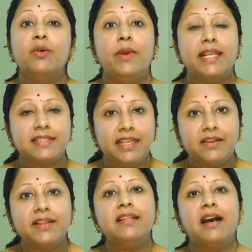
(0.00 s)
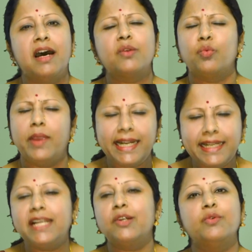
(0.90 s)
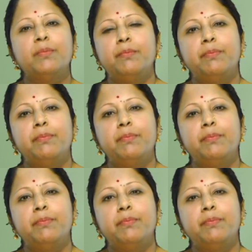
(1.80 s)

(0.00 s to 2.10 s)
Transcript: where children are waiting to